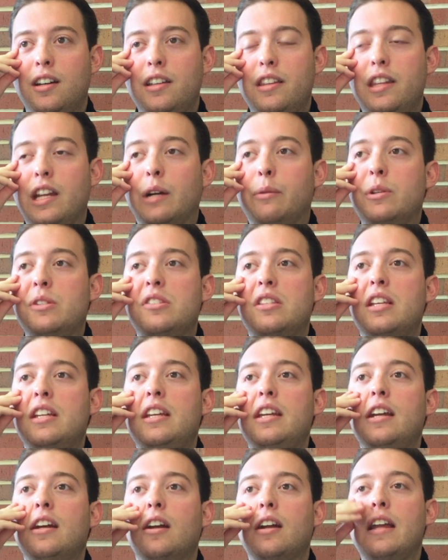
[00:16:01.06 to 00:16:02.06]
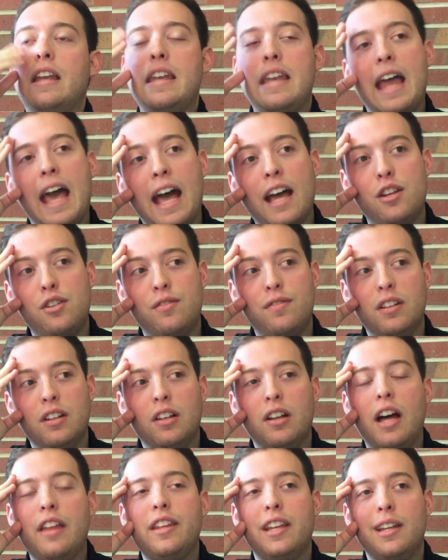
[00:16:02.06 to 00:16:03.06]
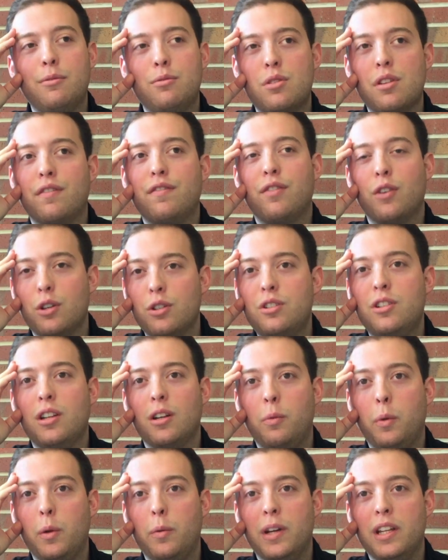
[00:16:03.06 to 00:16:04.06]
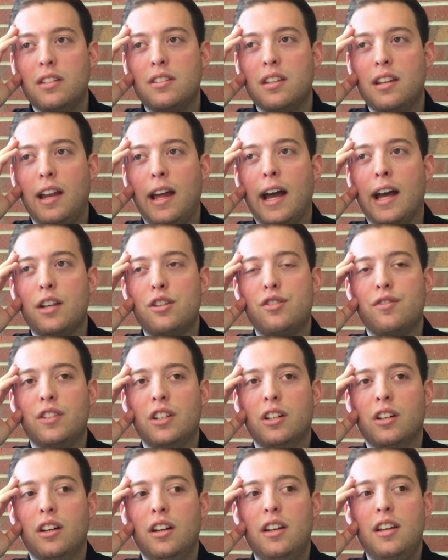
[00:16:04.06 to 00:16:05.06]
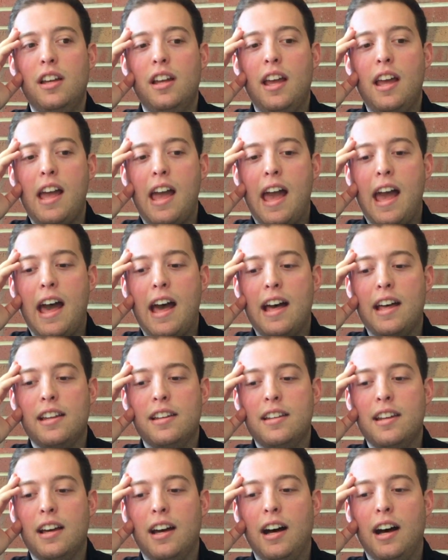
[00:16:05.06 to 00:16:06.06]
There was the year in Nashville. I think it was the first year we went to Nashville, and